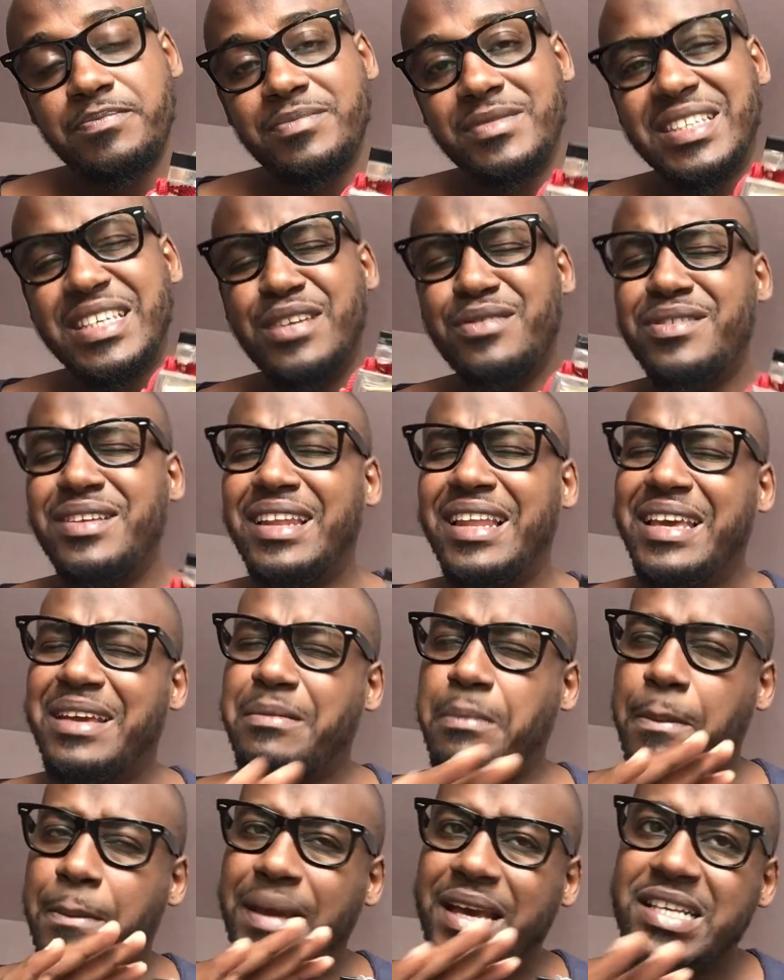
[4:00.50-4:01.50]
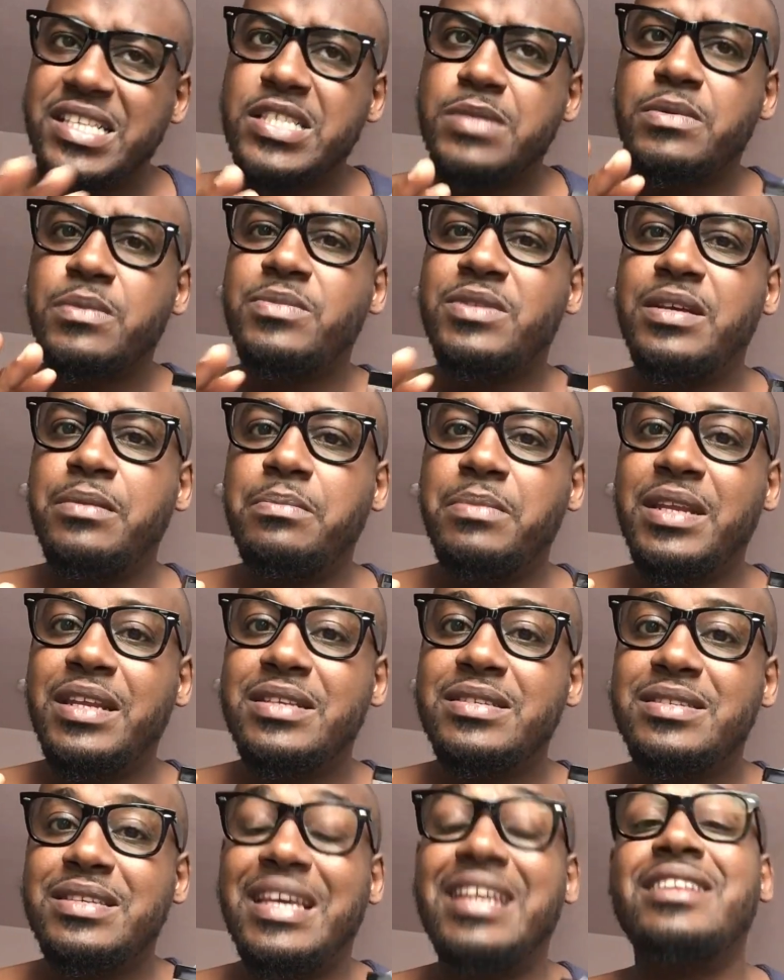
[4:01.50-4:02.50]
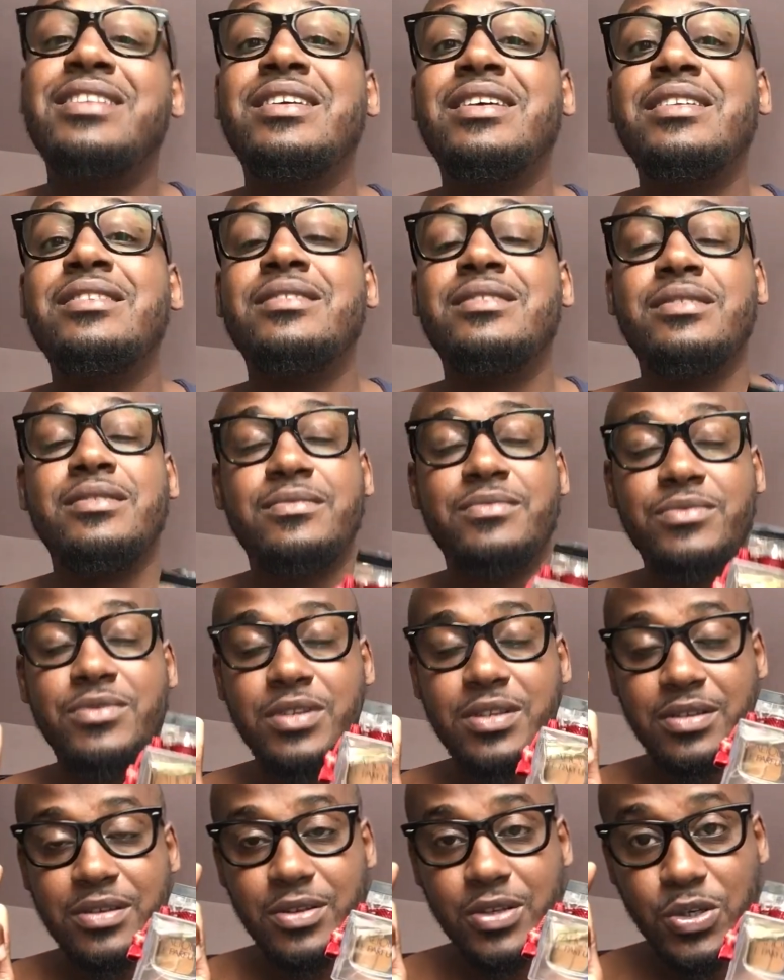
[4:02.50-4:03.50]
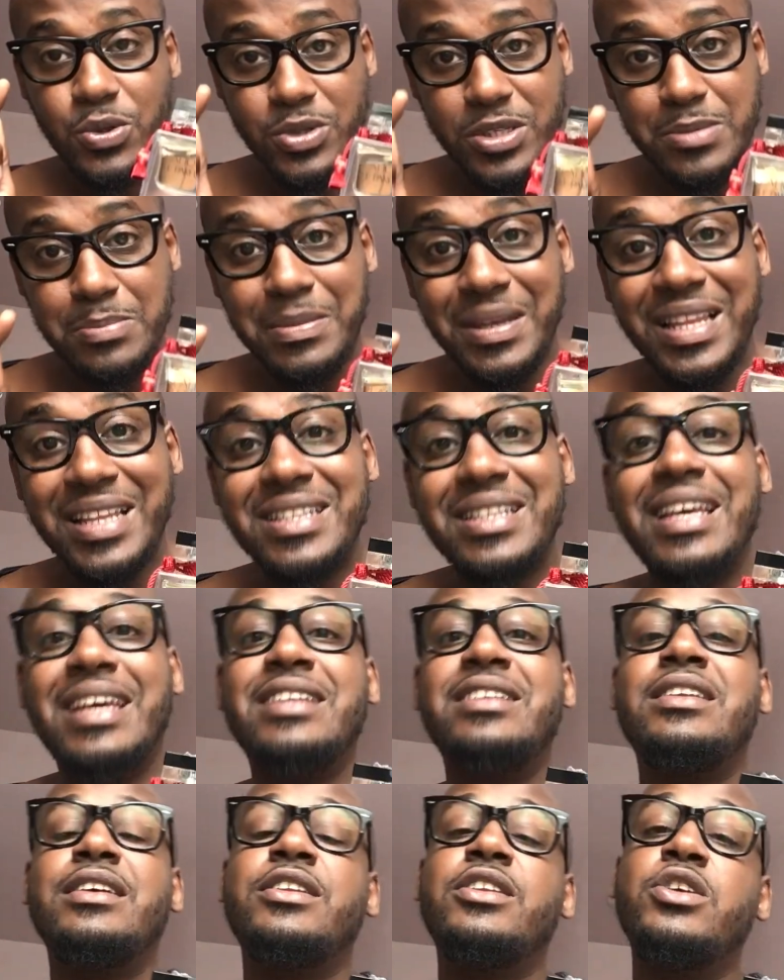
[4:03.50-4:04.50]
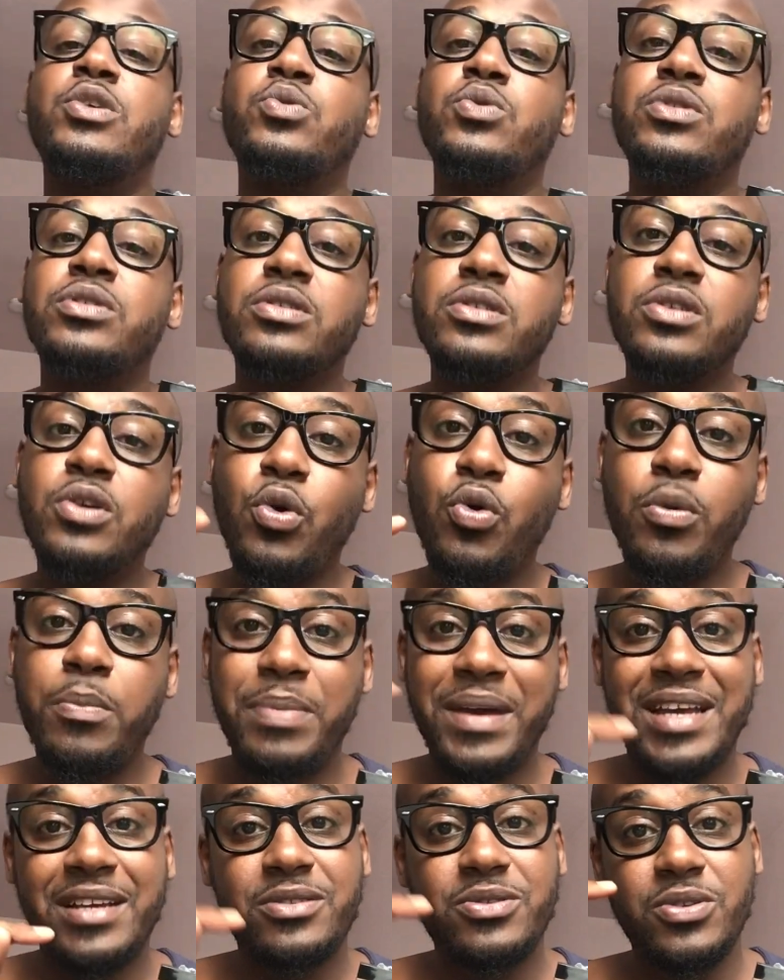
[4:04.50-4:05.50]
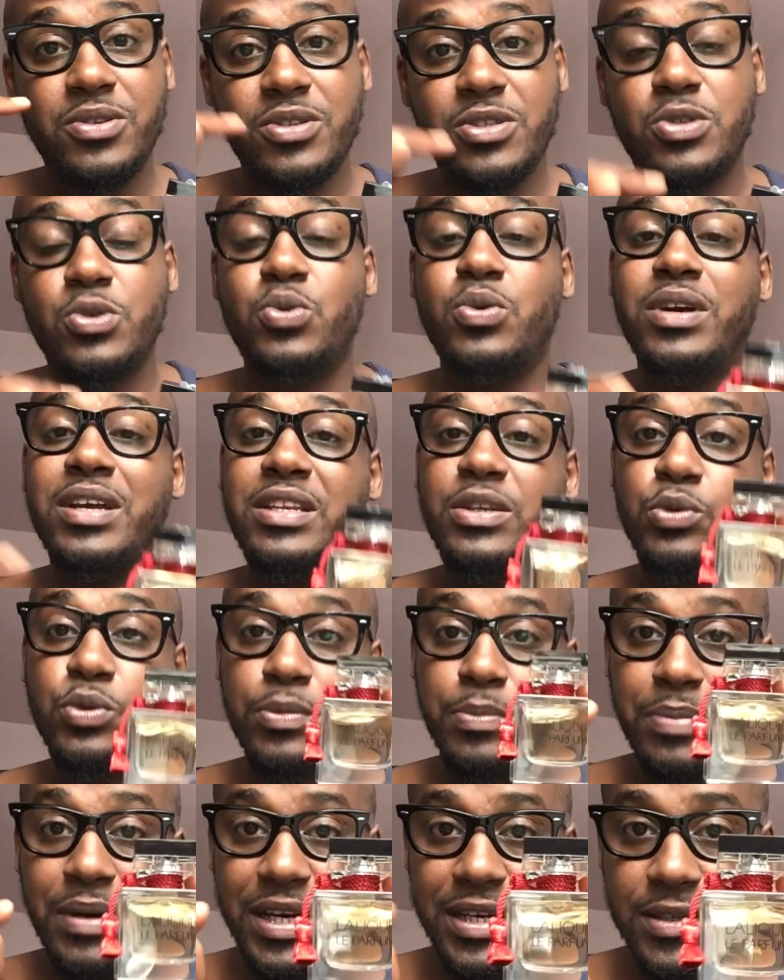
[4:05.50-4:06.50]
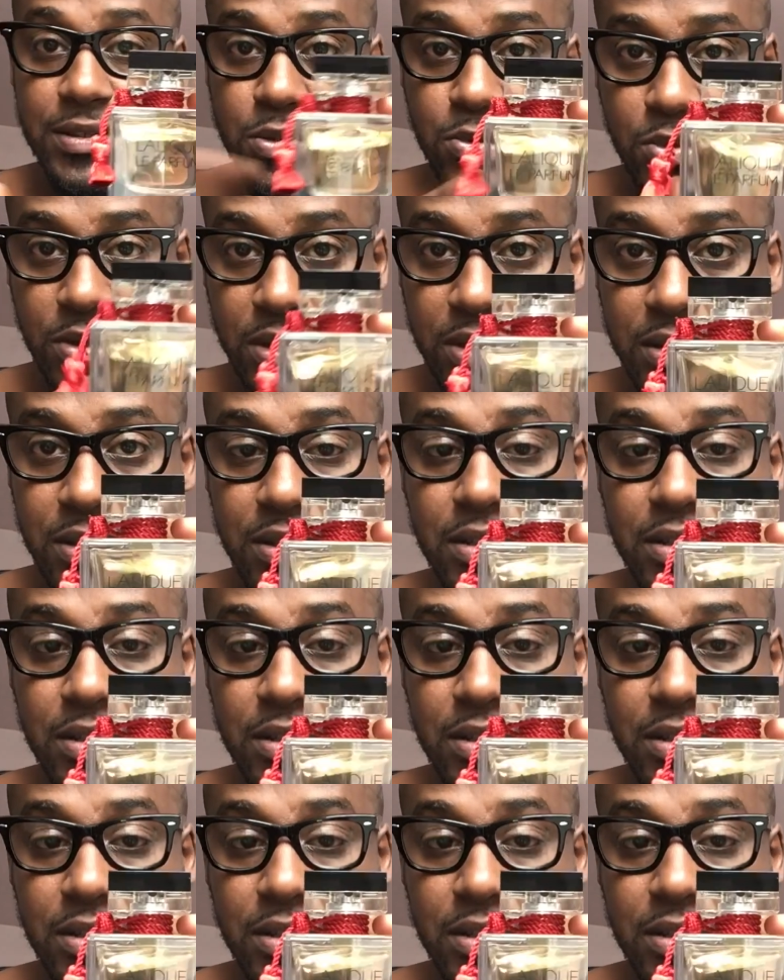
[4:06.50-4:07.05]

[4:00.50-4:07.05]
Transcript: give it like maximum 10 minutes and then you smell it and then you would go back to the store and you would buy this one.